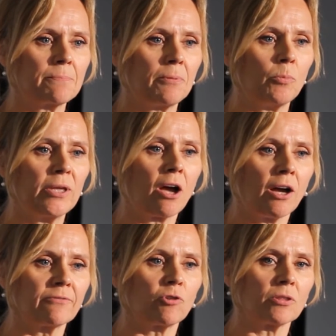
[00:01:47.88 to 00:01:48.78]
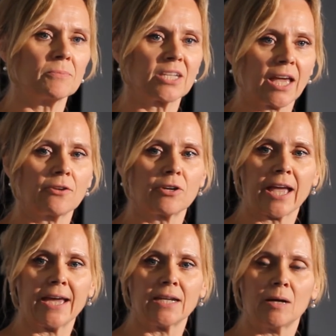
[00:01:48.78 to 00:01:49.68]
but we kind of got them together
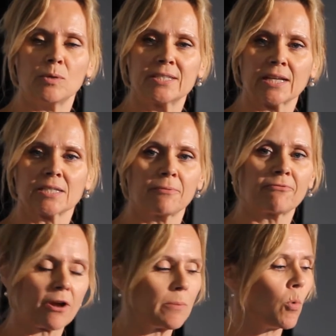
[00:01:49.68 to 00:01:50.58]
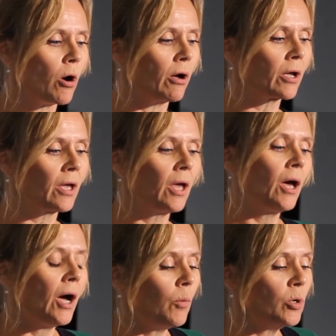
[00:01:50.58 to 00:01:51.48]
again, and we set up a framework,
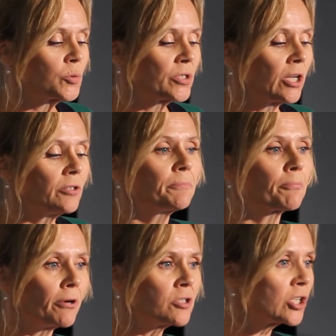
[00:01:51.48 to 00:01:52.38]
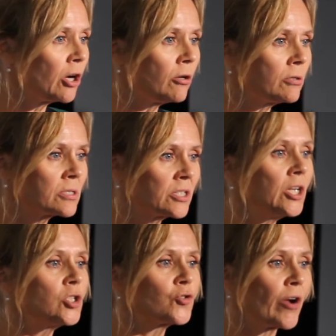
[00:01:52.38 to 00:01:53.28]
which was a load of protocols,
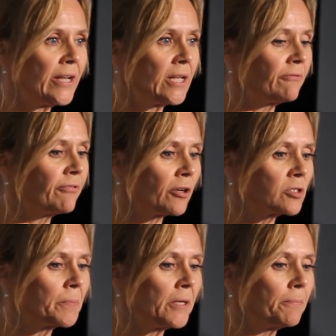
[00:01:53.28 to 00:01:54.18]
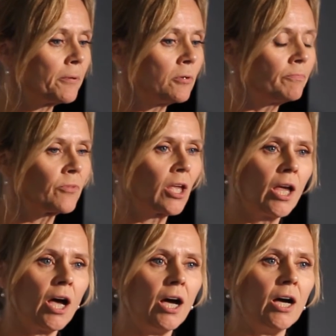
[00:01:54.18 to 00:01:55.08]
training for those people,
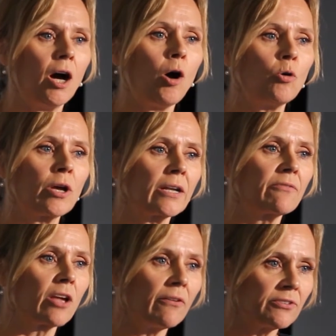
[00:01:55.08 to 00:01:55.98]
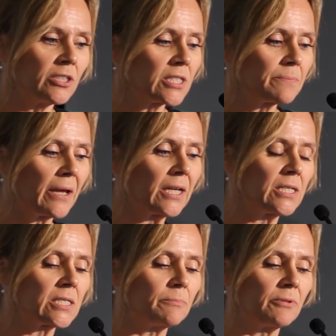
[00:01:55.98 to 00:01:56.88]
a whole kind of governance
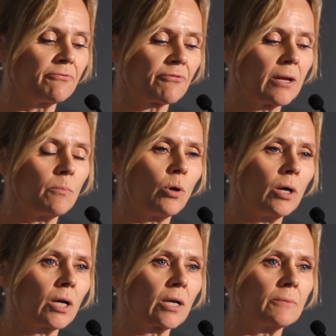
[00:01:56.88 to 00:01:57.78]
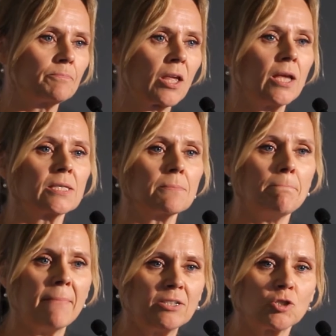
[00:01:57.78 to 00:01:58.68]
mechanism and framework,
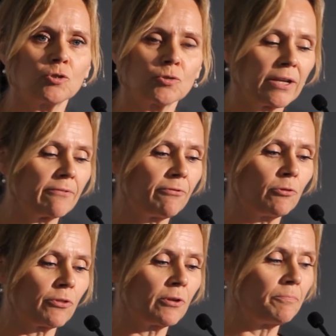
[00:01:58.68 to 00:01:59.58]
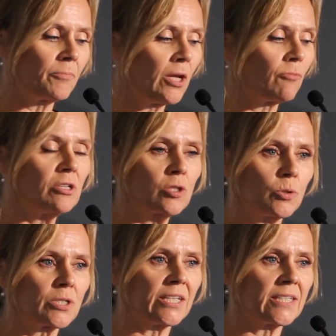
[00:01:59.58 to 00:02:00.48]
some mentoring for them,
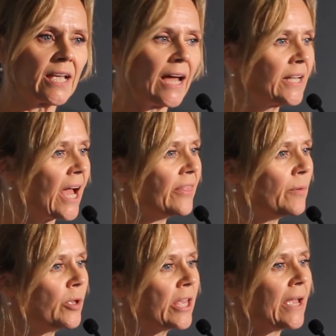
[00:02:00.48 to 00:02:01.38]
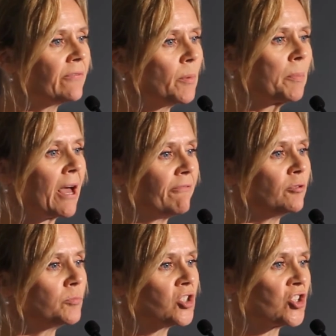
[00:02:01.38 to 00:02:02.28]
resources, and then we gave them a
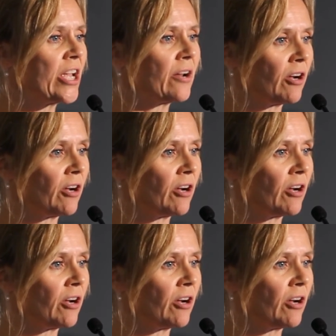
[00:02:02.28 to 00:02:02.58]
platform to share